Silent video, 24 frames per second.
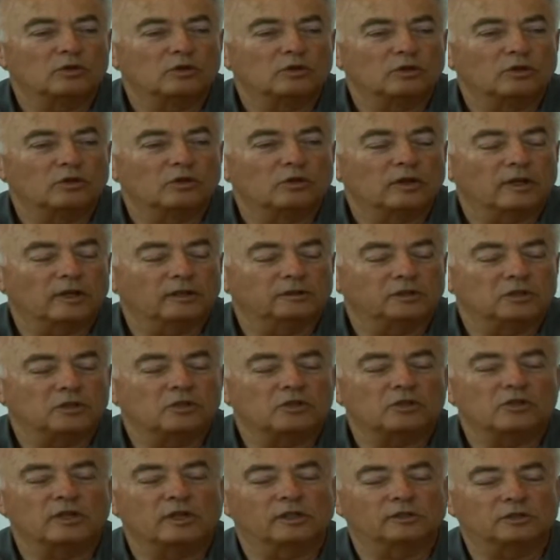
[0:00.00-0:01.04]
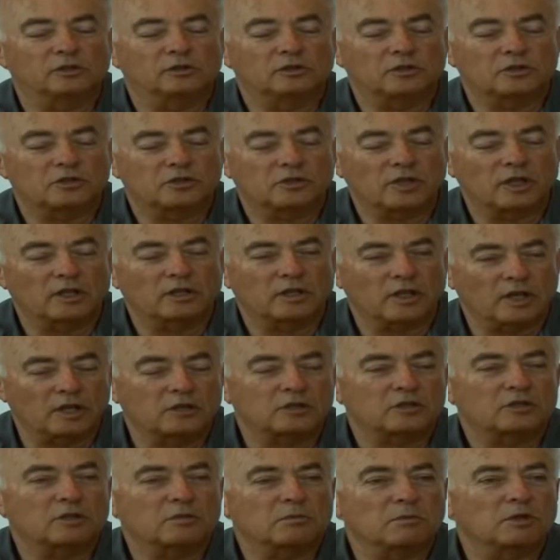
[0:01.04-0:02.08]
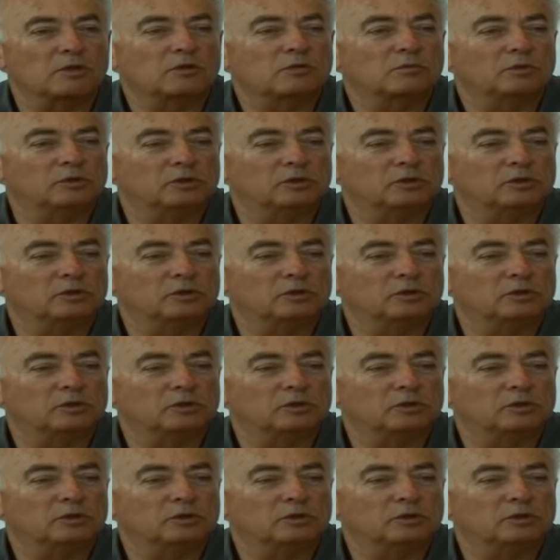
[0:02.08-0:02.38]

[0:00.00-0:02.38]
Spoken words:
the region around the state estimate